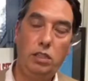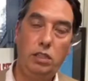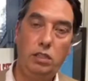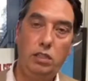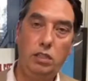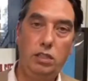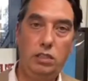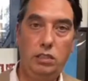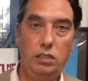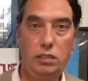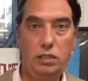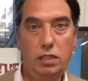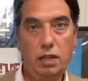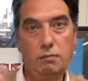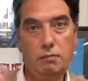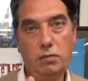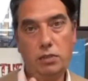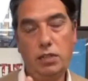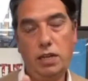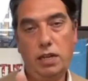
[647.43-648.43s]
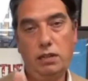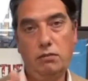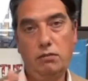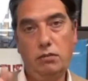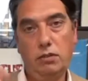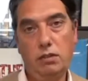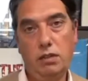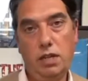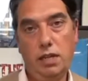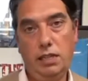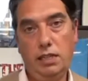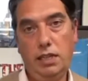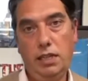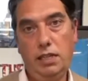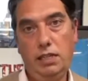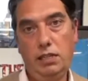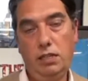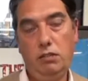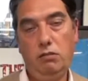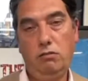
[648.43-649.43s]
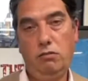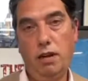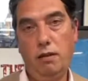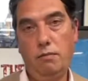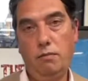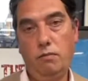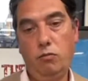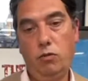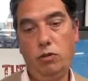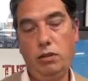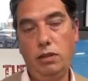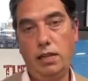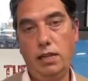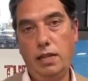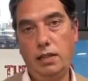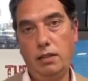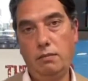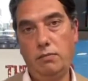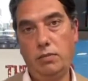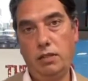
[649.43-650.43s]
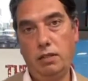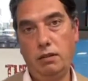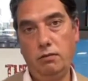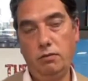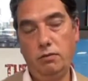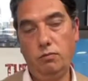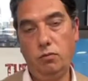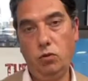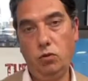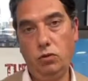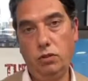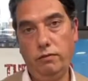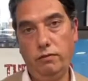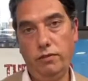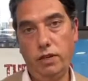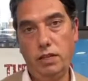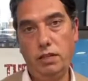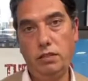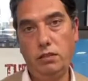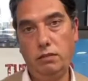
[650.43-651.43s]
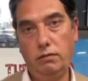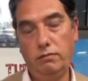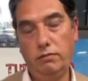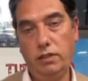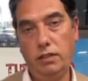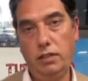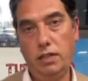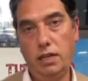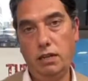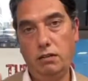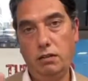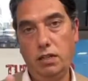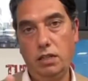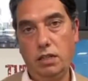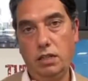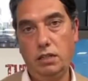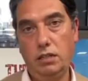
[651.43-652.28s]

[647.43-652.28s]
some channels like Instagram will lend themselves more to vertical video,